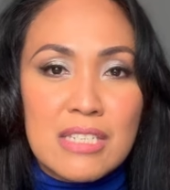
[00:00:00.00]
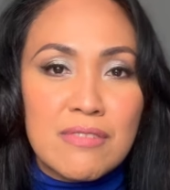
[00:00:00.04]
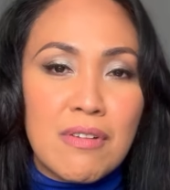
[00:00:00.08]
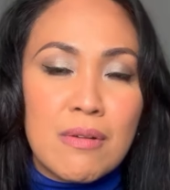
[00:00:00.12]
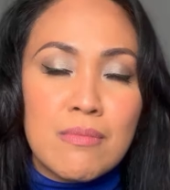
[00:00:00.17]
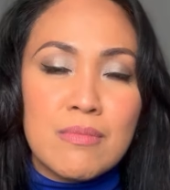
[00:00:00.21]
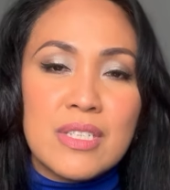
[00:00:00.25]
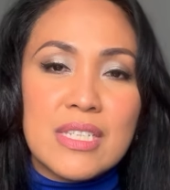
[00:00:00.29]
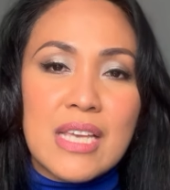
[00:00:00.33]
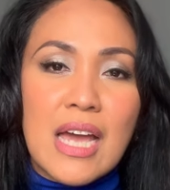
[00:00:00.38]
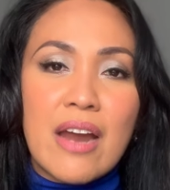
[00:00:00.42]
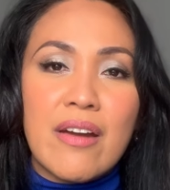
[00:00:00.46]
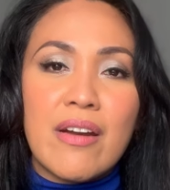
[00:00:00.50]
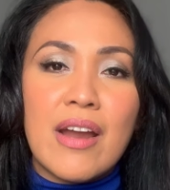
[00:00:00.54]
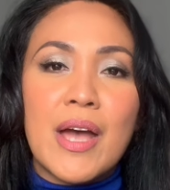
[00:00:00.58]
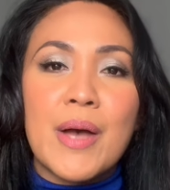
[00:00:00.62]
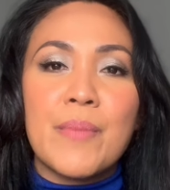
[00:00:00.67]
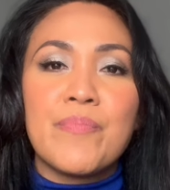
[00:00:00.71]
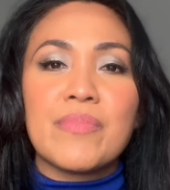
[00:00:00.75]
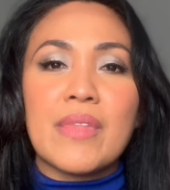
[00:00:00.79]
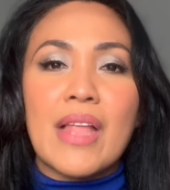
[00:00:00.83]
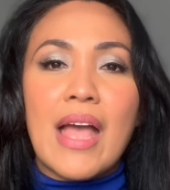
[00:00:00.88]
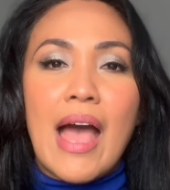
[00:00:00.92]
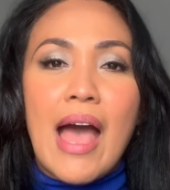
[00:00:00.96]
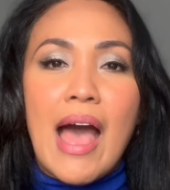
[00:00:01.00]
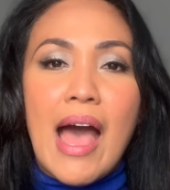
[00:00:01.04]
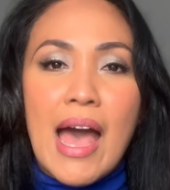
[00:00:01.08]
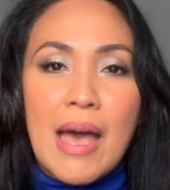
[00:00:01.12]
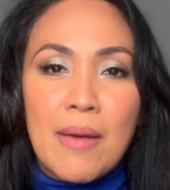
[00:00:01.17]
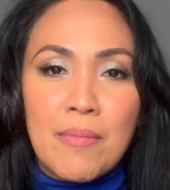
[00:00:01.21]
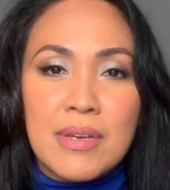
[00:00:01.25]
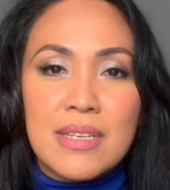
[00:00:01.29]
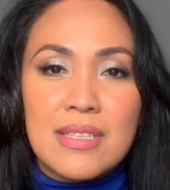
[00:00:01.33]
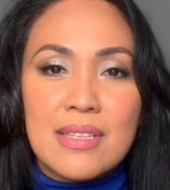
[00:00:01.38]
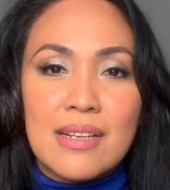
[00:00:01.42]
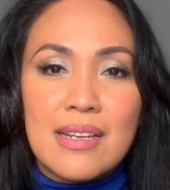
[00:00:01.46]
from zara
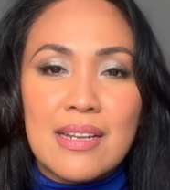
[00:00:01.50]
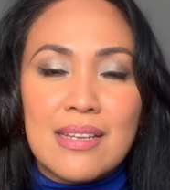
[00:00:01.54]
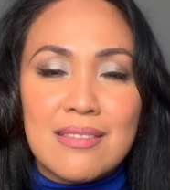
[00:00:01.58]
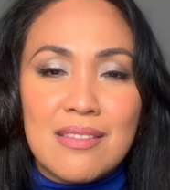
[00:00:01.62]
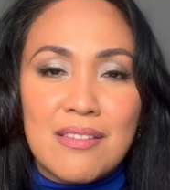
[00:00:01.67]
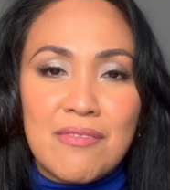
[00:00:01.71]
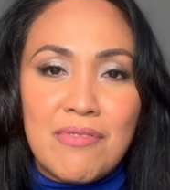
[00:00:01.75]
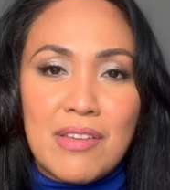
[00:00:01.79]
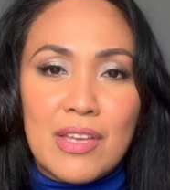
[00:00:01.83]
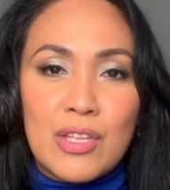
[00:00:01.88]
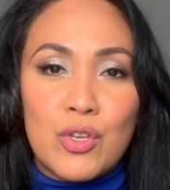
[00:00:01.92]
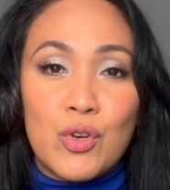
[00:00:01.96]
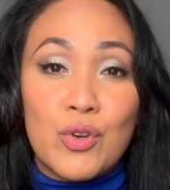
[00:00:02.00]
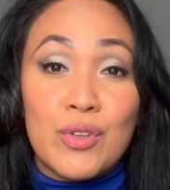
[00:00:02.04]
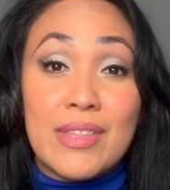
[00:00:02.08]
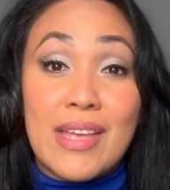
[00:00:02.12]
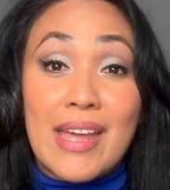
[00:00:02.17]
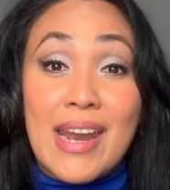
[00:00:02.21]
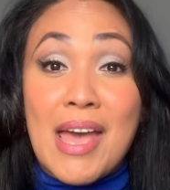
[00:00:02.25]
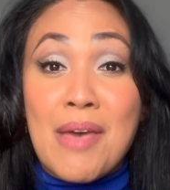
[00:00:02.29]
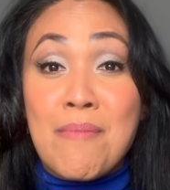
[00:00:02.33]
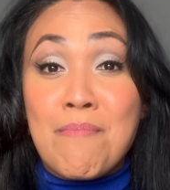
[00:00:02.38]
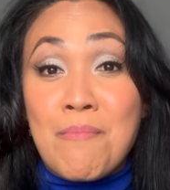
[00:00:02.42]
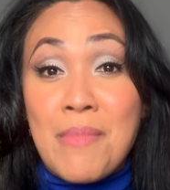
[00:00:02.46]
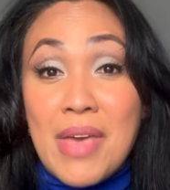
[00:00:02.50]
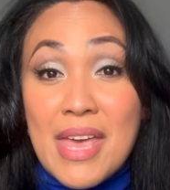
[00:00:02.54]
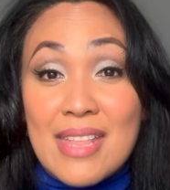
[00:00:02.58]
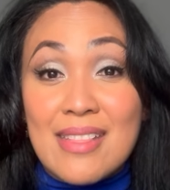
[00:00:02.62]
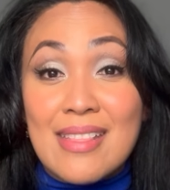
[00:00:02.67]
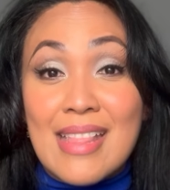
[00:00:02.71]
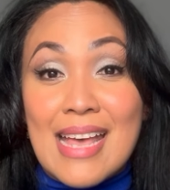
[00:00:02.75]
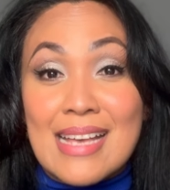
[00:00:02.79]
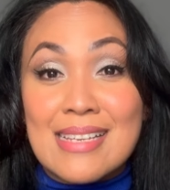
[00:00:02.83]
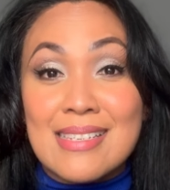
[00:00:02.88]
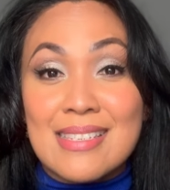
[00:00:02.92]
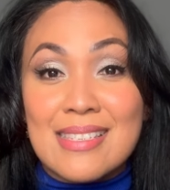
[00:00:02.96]
i'm gonna link the video that i made
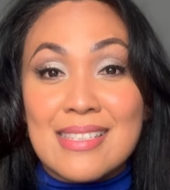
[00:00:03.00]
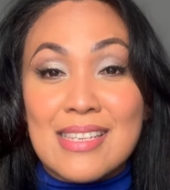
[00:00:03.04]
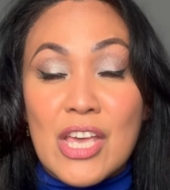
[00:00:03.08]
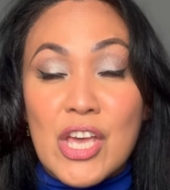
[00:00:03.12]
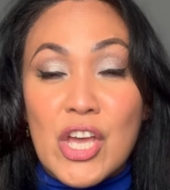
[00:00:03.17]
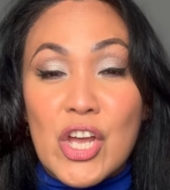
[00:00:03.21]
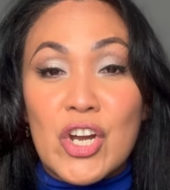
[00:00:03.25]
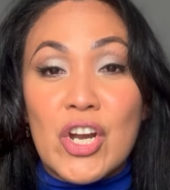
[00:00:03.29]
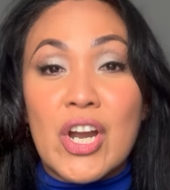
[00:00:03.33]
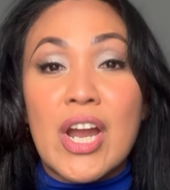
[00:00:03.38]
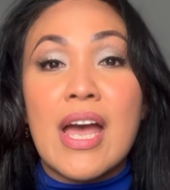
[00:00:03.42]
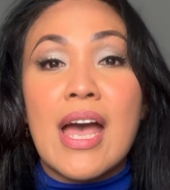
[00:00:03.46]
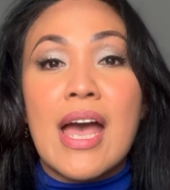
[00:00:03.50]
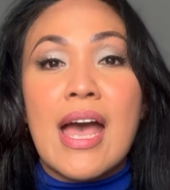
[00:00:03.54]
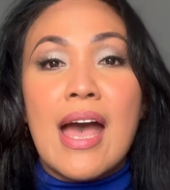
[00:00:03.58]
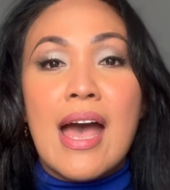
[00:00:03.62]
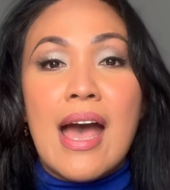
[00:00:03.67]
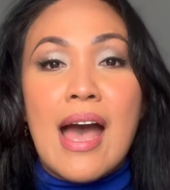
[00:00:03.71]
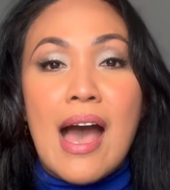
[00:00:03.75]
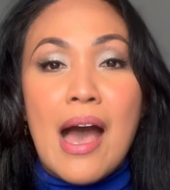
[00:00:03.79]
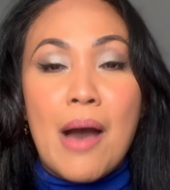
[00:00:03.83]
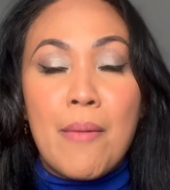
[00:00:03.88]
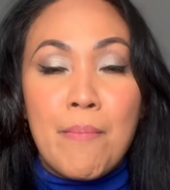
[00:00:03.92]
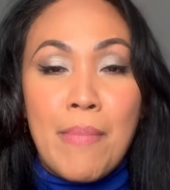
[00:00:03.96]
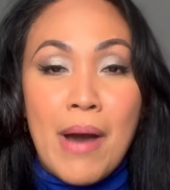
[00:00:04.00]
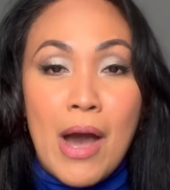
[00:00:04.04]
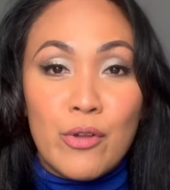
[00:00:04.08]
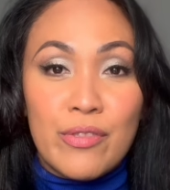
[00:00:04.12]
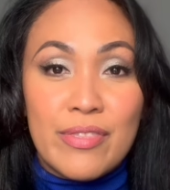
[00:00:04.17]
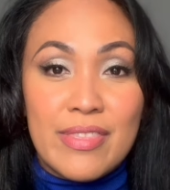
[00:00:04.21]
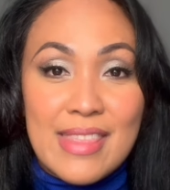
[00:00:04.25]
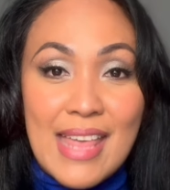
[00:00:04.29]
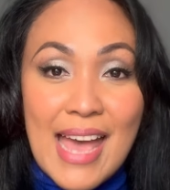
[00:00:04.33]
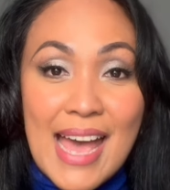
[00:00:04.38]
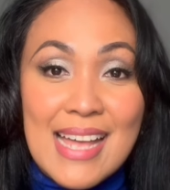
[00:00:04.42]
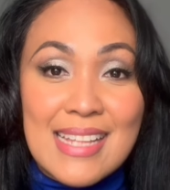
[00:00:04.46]
last year
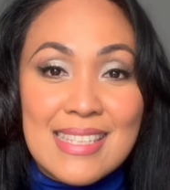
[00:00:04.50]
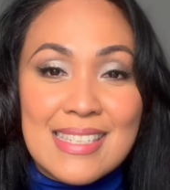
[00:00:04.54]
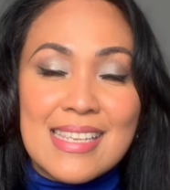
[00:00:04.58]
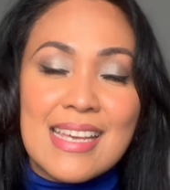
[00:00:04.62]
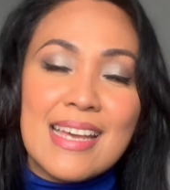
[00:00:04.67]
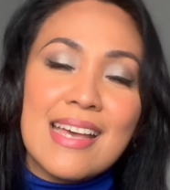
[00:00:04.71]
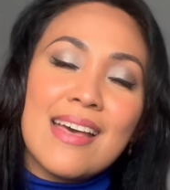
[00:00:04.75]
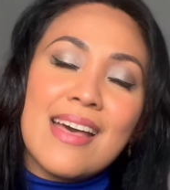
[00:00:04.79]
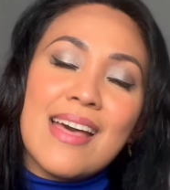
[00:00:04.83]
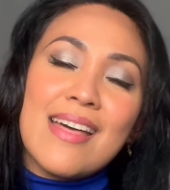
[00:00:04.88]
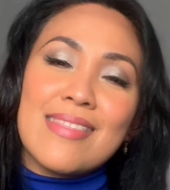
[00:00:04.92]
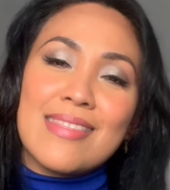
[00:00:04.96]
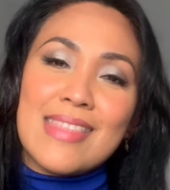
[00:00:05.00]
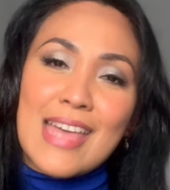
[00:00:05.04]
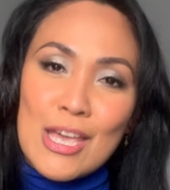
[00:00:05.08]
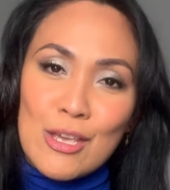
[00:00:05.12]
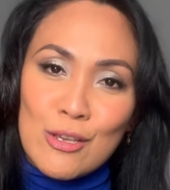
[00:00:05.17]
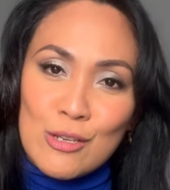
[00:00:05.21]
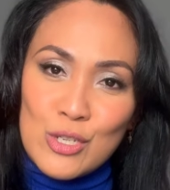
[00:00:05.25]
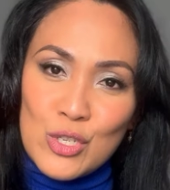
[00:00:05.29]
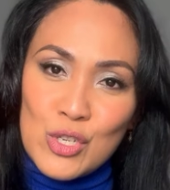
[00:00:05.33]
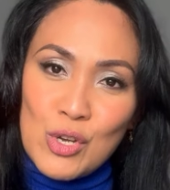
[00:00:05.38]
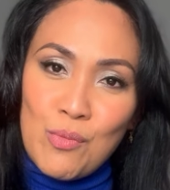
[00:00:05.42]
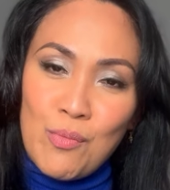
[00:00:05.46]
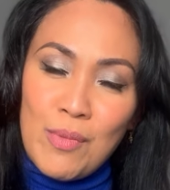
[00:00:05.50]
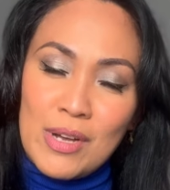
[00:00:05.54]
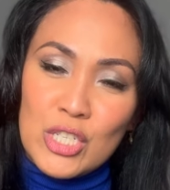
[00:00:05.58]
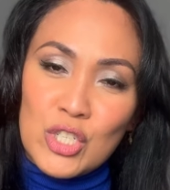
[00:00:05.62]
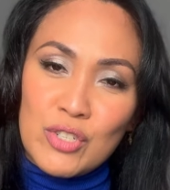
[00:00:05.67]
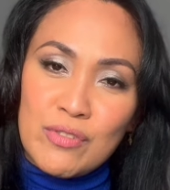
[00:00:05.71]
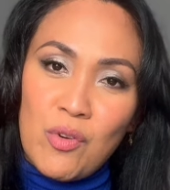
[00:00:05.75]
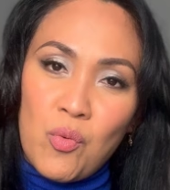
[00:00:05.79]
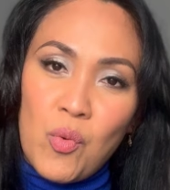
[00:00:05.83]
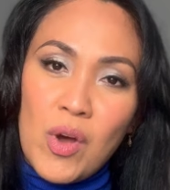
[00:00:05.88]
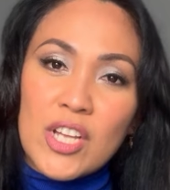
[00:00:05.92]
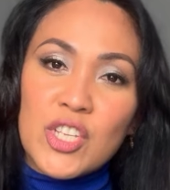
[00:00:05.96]
about that thank you so much
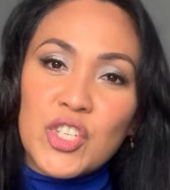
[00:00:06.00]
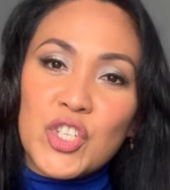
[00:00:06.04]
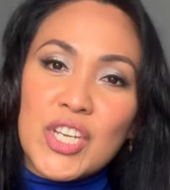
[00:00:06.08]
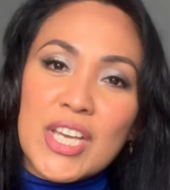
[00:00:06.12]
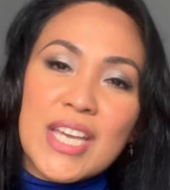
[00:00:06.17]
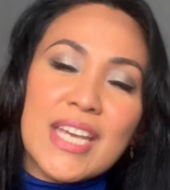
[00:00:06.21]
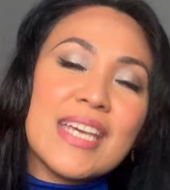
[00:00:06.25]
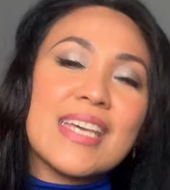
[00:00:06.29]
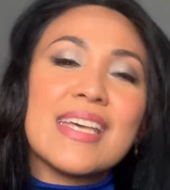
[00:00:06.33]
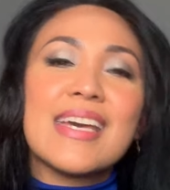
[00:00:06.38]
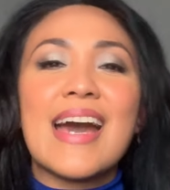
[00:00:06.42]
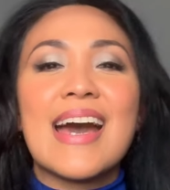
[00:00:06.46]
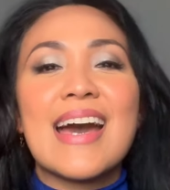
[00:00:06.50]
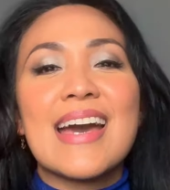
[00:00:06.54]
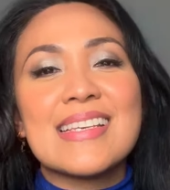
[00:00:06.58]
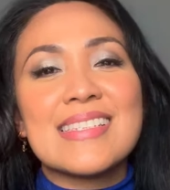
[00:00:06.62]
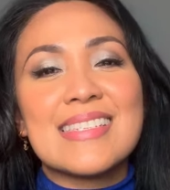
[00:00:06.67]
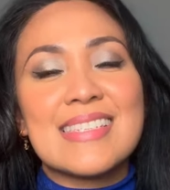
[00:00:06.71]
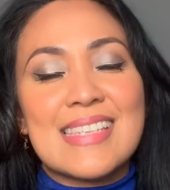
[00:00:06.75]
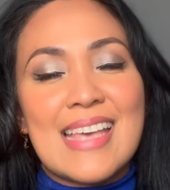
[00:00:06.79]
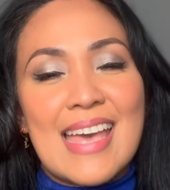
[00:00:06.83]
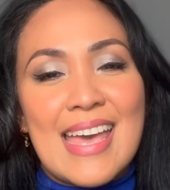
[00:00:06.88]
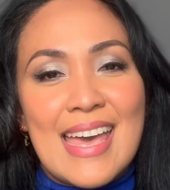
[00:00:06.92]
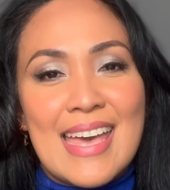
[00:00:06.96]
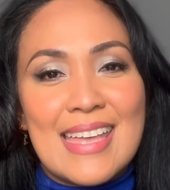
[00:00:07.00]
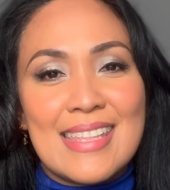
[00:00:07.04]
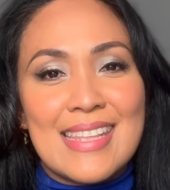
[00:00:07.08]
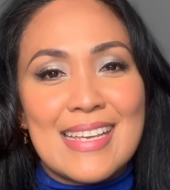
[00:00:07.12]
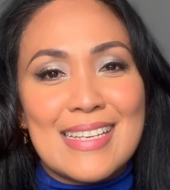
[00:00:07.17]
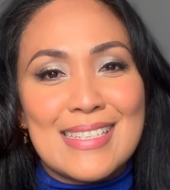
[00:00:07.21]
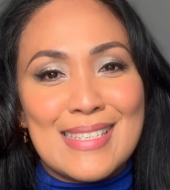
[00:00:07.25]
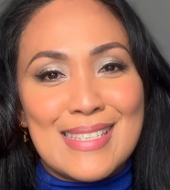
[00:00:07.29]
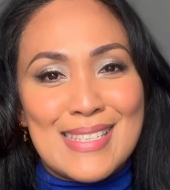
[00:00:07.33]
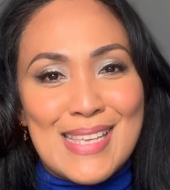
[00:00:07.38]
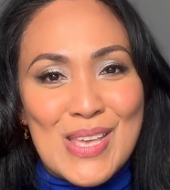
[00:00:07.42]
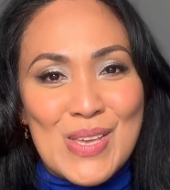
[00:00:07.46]
for watching guys and
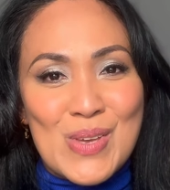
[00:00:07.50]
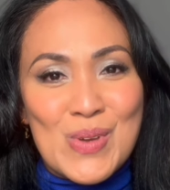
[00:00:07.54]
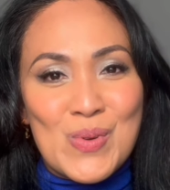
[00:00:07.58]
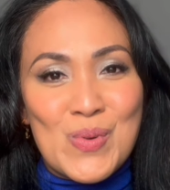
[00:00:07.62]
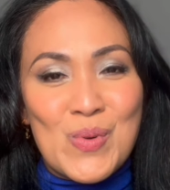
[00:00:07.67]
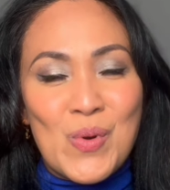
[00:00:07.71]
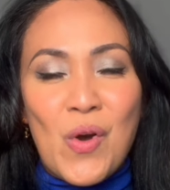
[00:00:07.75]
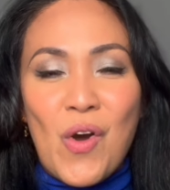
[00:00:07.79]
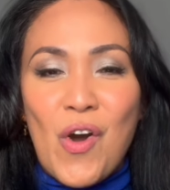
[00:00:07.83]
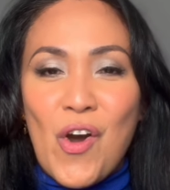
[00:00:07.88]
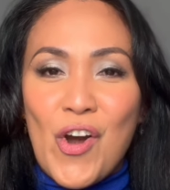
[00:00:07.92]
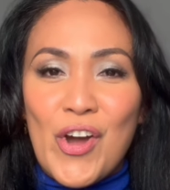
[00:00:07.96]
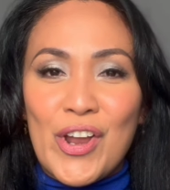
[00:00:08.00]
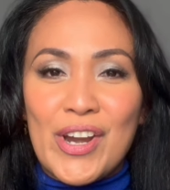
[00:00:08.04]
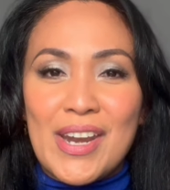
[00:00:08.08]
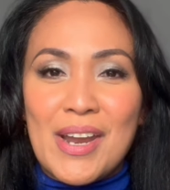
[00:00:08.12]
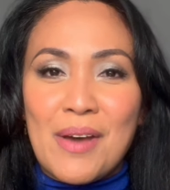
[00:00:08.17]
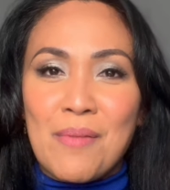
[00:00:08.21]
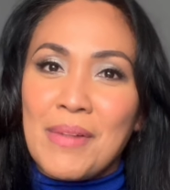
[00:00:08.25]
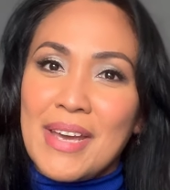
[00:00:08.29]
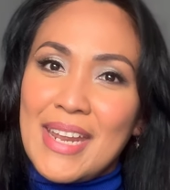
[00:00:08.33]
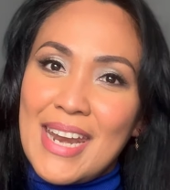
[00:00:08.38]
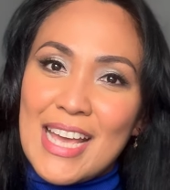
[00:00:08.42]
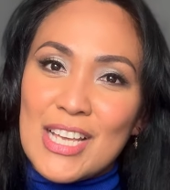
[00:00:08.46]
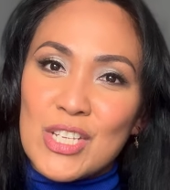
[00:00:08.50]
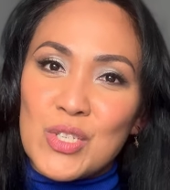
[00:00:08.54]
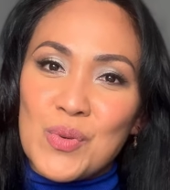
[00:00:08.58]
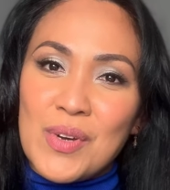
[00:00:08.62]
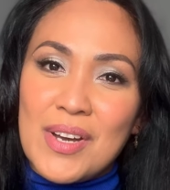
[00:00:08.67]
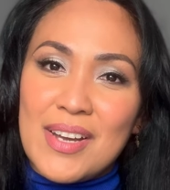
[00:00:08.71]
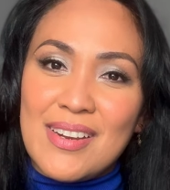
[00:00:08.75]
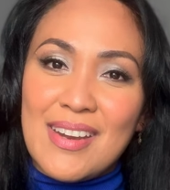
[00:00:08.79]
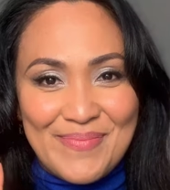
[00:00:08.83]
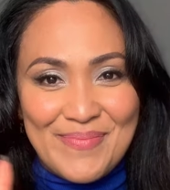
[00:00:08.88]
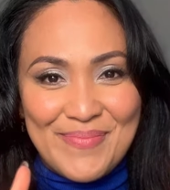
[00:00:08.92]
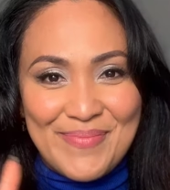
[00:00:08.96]
see you on my next
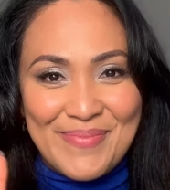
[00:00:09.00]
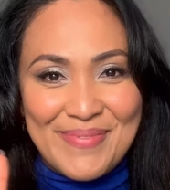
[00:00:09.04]
one